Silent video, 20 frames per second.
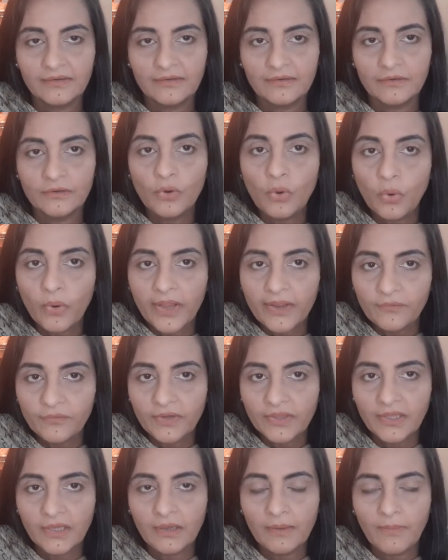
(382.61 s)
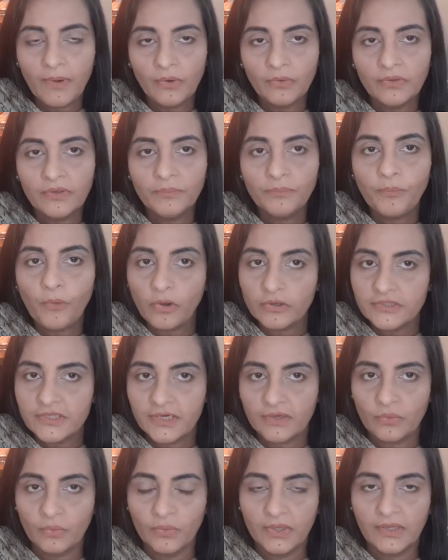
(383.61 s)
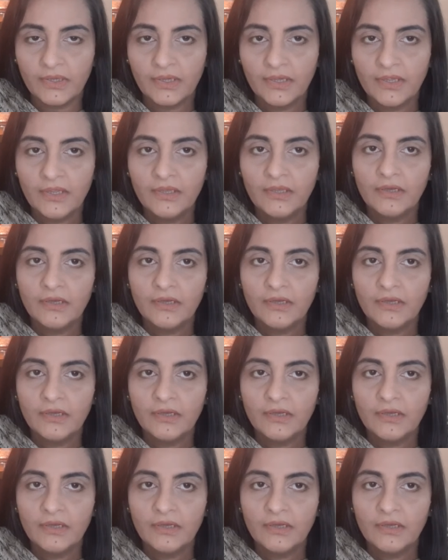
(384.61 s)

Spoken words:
know everything about the project work.